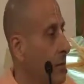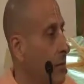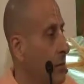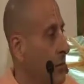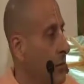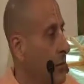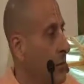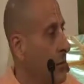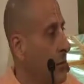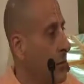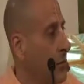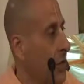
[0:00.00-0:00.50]

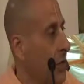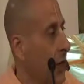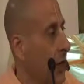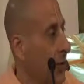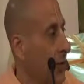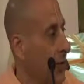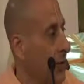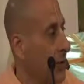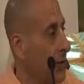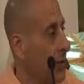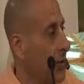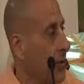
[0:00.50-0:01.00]
In his
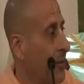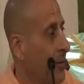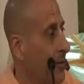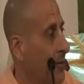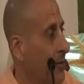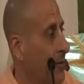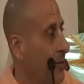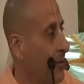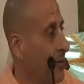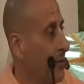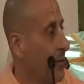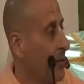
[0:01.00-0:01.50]
honor,
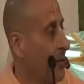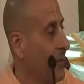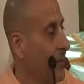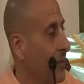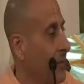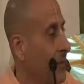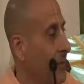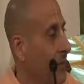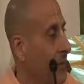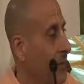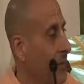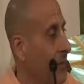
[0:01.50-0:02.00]

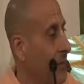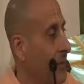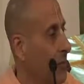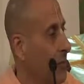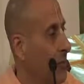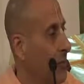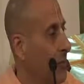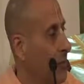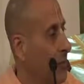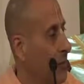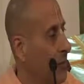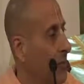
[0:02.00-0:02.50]

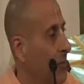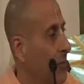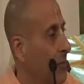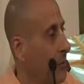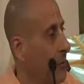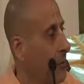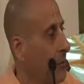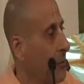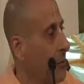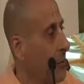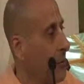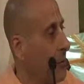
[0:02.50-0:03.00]
I'll
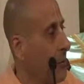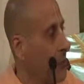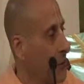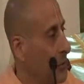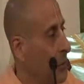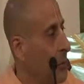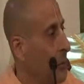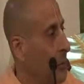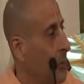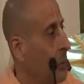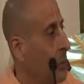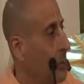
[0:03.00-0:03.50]
tell
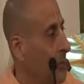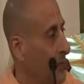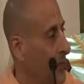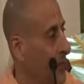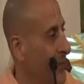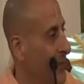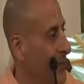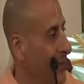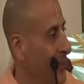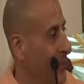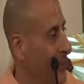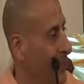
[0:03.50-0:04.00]
one
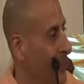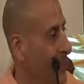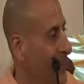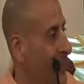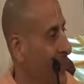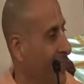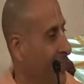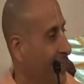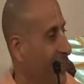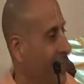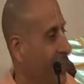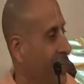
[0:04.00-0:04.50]
story
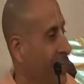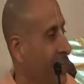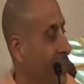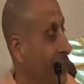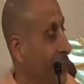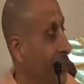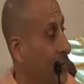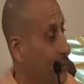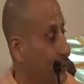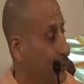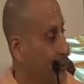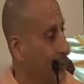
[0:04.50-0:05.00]

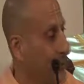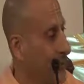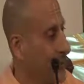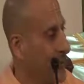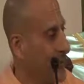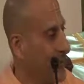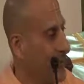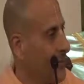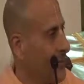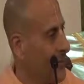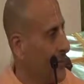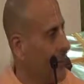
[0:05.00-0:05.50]
which
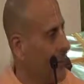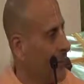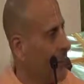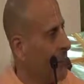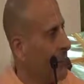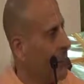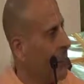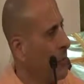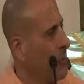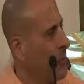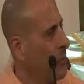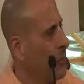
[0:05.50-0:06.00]
so
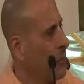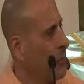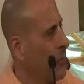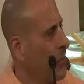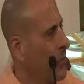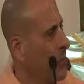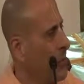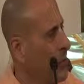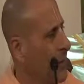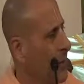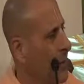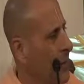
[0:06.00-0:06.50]

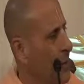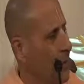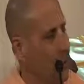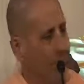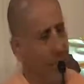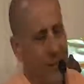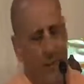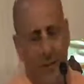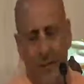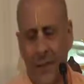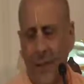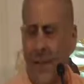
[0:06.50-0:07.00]
beautifully
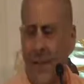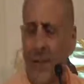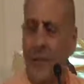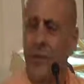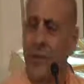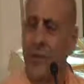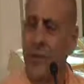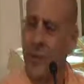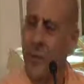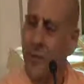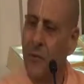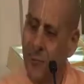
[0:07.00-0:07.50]

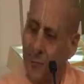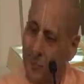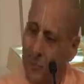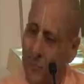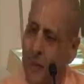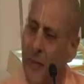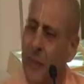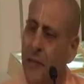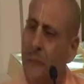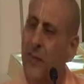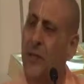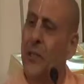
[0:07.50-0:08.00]
gives a
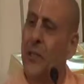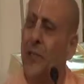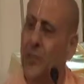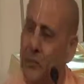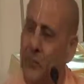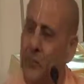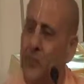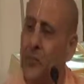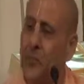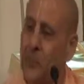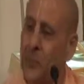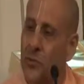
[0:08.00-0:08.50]
real
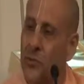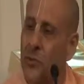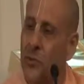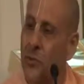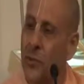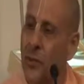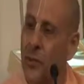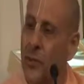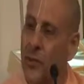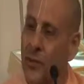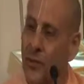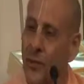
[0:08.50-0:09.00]

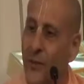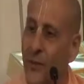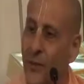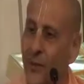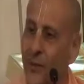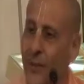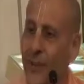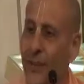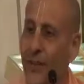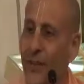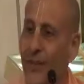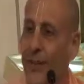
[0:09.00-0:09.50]

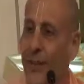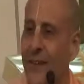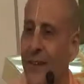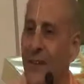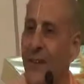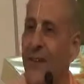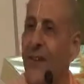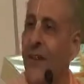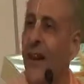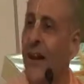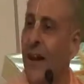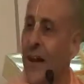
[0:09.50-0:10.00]
historical
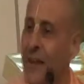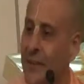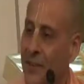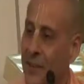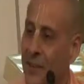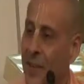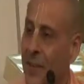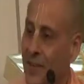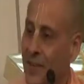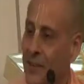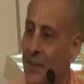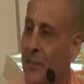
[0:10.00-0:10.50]

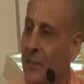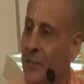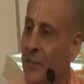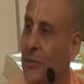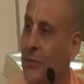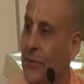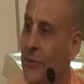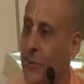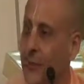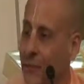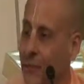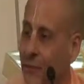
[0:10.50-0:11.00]
context
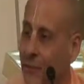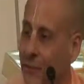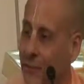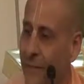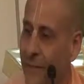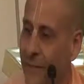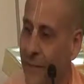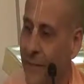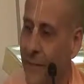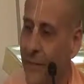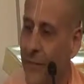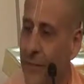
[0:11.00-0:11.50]
to
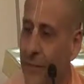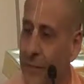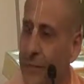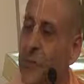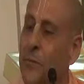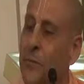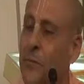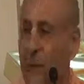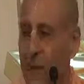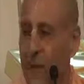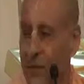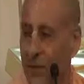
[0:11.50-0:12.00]

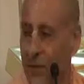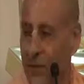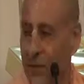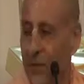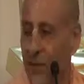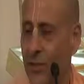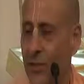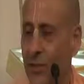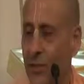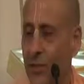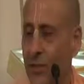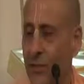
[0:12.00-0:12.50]
this
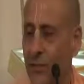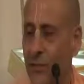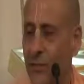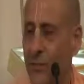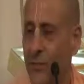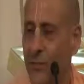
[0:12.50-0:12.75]
message.